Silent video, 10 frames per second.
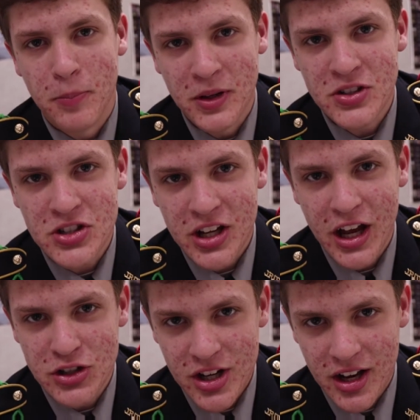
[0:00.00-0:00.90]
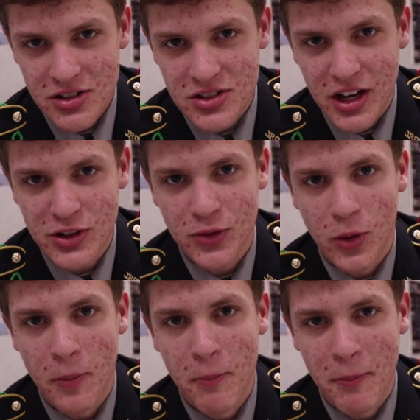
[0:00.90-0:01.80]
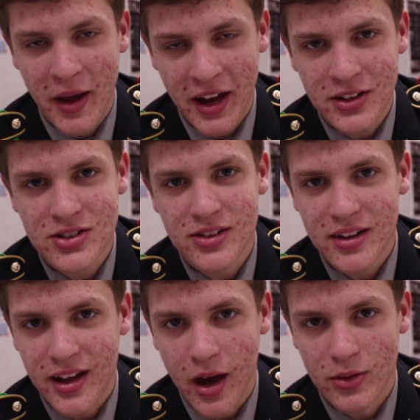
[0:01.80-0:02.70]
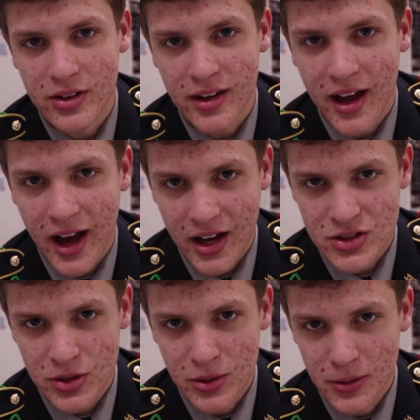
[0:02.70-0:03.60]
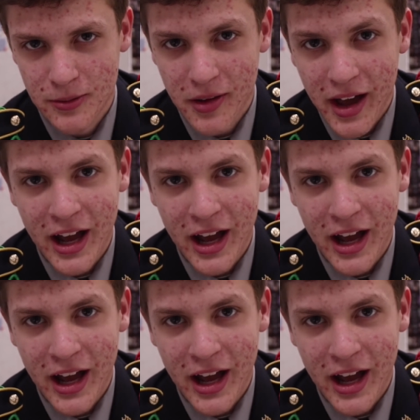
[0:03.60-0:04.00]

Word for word: BCHS stands for Banks County High School,